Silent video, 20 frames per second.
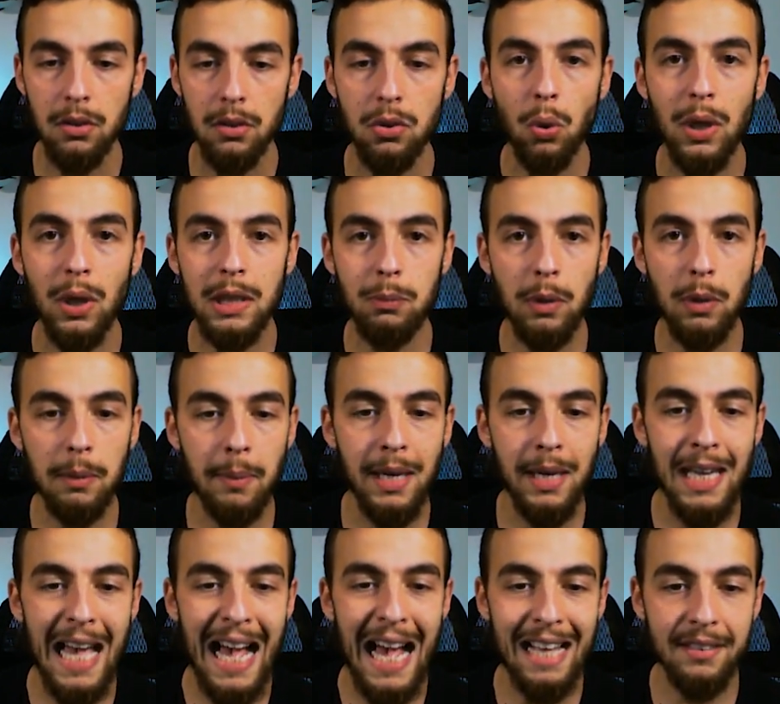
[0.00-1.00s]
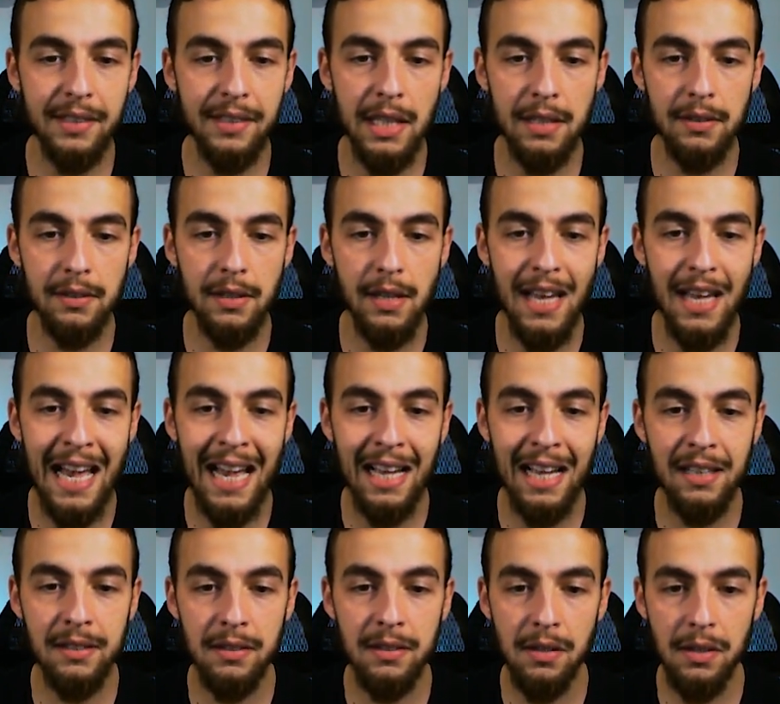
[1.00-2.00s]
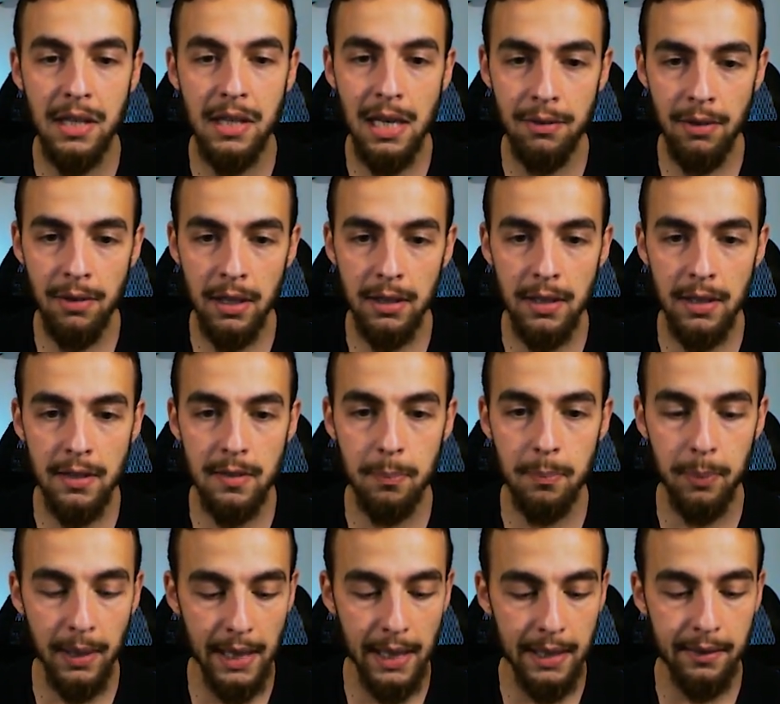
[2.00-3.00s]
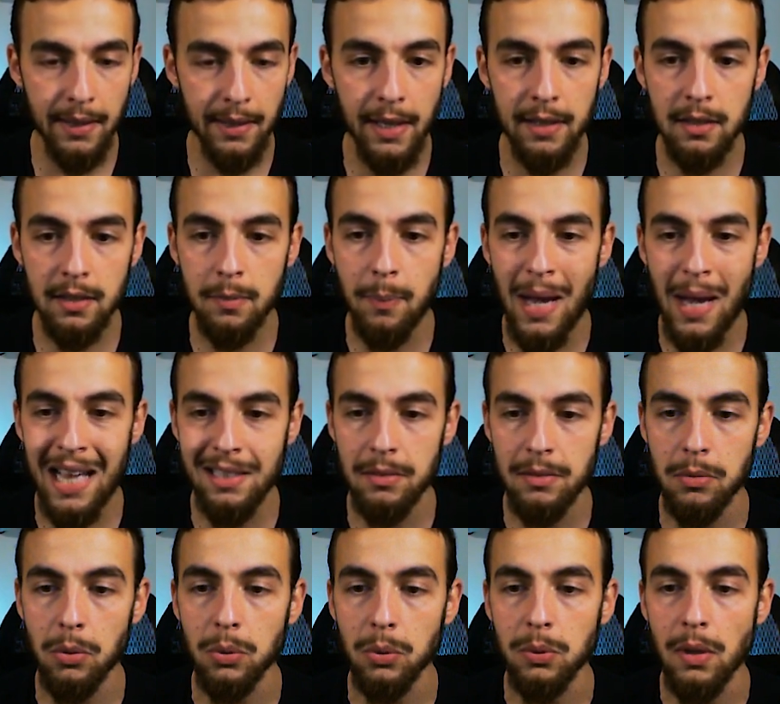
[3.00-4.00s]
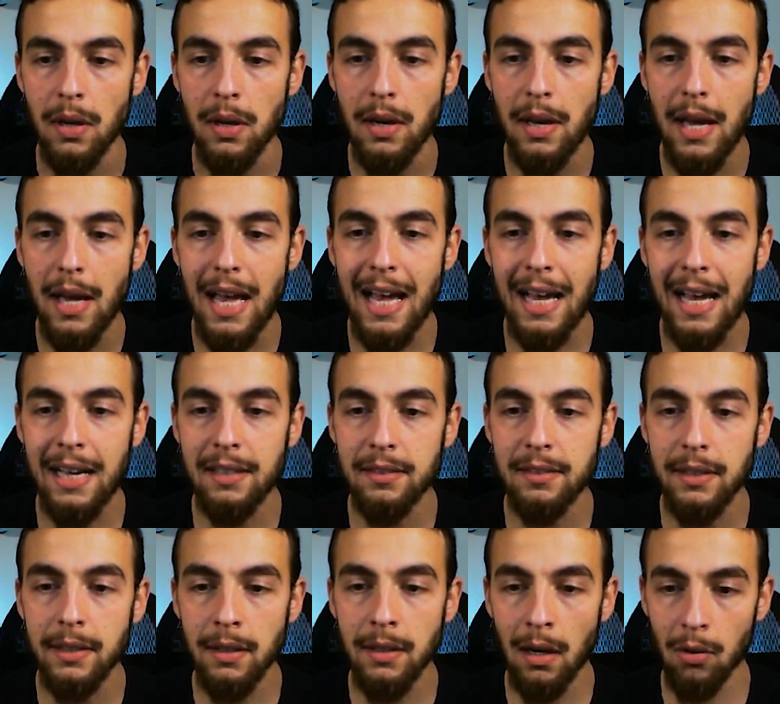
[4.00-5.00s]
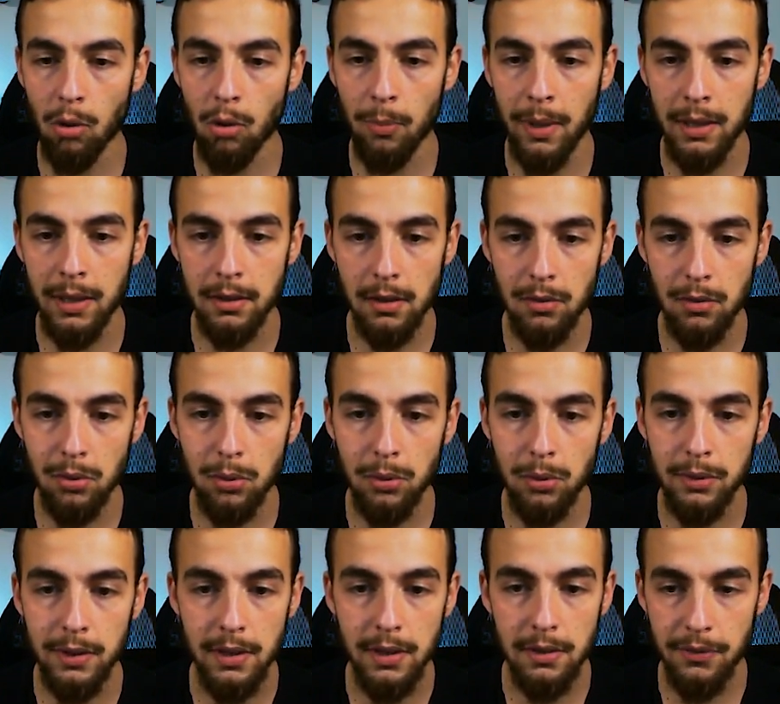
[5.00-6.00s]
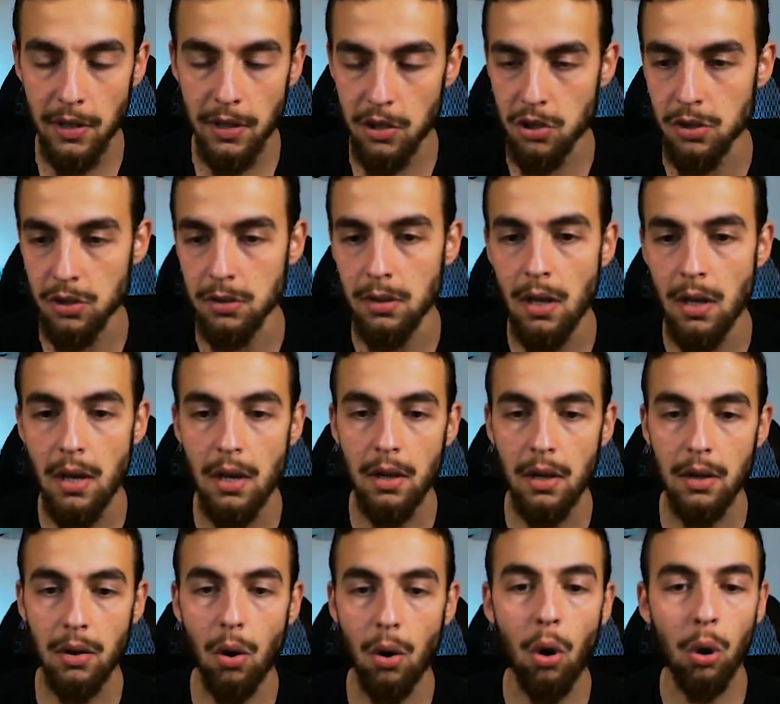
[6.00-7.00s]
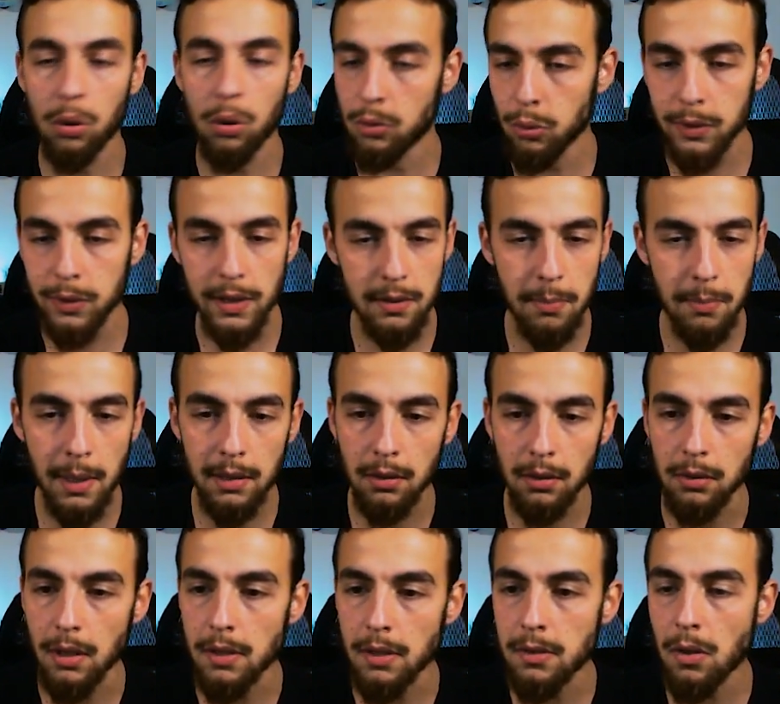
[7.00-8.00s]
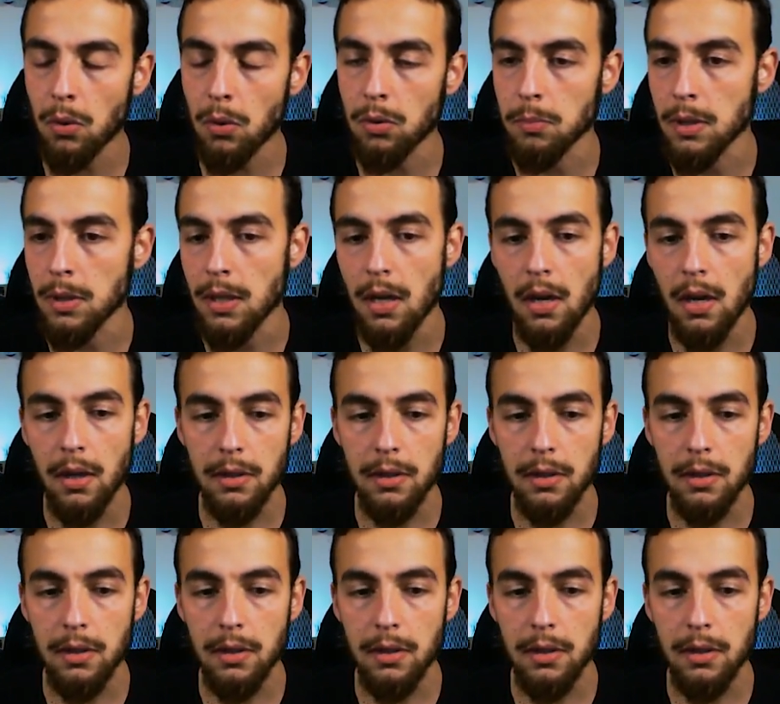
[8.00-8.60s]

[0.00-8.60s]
So it will be as easy as giving this plain text password as an argument to this function, or to this method, excuse me.